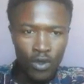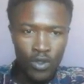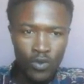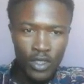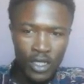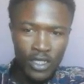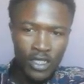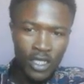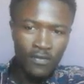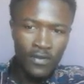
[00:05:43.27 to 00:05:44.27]
which was
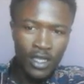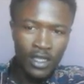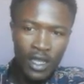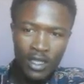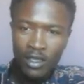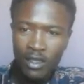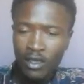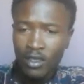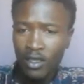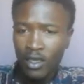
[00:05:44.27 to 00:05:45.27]
achieved in
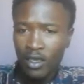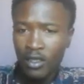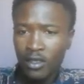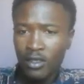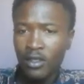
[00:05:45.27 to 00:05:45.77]
1938.